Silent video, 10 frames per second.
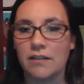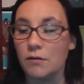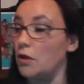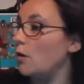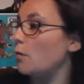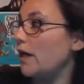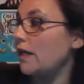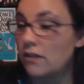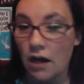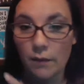we
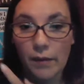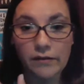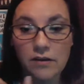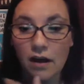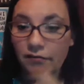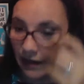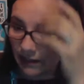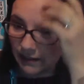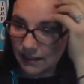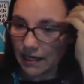can talk about
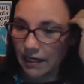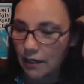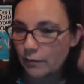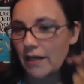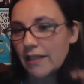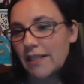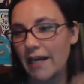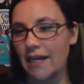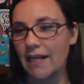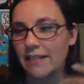dolphins, and it'll be
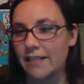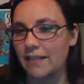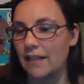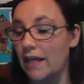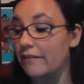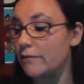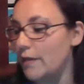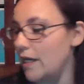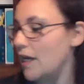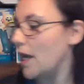exciting because it gives
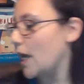me